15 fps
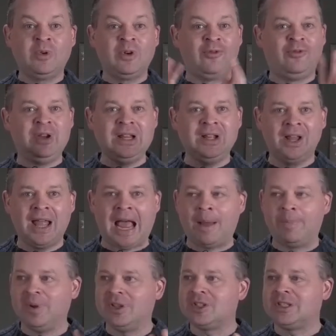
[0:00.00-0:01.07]
reveal
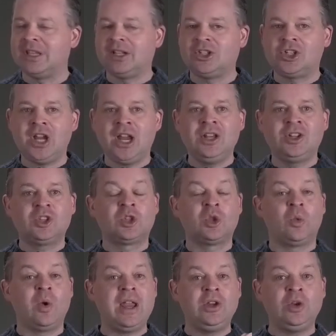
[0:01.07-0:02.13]
happens that changes the
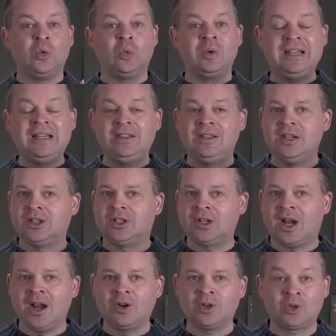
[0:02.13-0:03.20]
way you read the
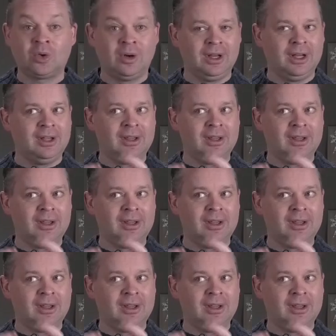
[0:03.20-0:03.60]
entire story.